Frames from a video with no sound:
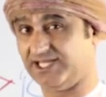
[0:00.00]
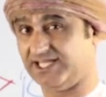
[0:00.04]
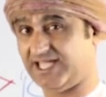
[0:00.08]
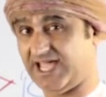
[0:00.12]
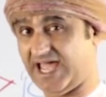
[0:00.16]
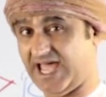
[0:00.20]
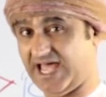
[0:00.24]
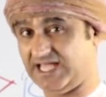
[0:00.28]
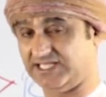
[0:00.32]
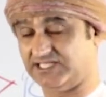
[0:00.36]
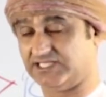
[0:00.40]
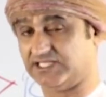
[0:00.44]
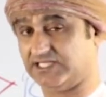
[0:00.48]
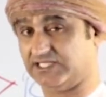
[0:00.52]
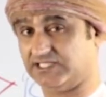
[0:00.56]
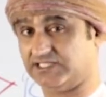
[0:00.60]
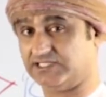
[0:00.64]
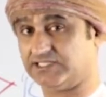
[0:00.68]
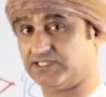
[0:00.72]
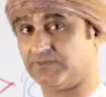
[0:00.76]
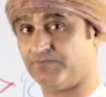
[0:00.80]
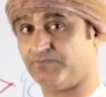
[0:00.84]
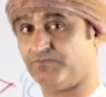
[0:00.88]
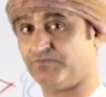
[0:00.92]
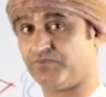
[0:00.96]

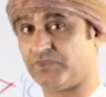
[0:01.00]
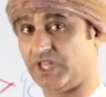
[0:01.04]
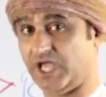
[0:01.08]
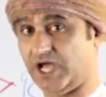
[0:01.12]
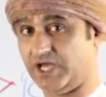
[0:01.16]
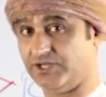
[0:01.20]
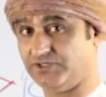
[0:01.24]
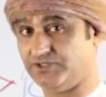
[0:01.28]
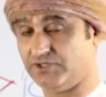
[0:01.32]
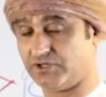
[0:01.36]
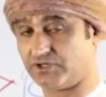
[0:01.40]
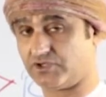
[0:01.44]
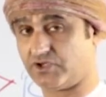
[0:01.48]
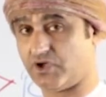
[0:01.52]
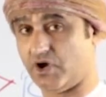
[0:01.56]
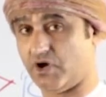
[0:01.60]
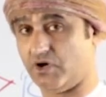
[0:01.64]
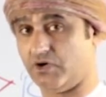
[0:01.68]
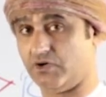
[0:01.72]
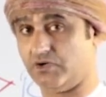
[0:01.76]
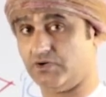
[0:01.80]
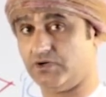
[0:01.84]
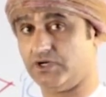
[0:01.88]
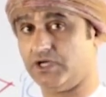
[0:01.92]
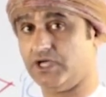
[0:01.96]
acids
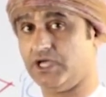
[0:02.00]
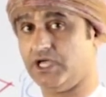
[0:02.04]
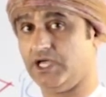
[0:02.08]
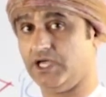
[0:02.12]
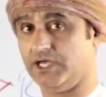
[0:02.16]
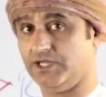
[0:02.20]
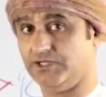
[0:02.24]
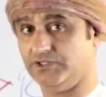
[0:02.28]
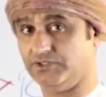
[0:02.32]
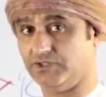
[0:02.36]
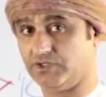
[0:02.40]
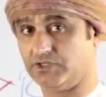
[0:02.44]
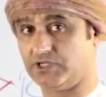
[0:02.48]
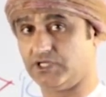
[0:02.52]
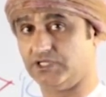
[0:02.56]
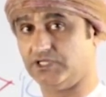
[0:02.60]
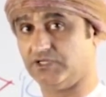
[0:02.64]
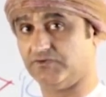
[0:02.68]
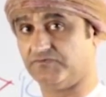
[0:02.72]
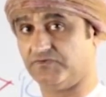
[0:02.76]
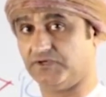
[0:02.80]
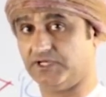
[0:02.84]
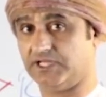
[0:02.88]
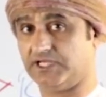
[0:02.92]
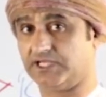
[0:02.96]
undergo
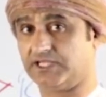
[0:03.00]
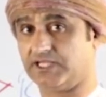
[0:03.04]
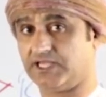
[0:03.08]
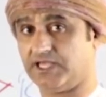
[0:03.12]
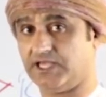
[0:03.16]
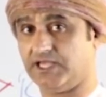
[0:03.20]
nucleophilic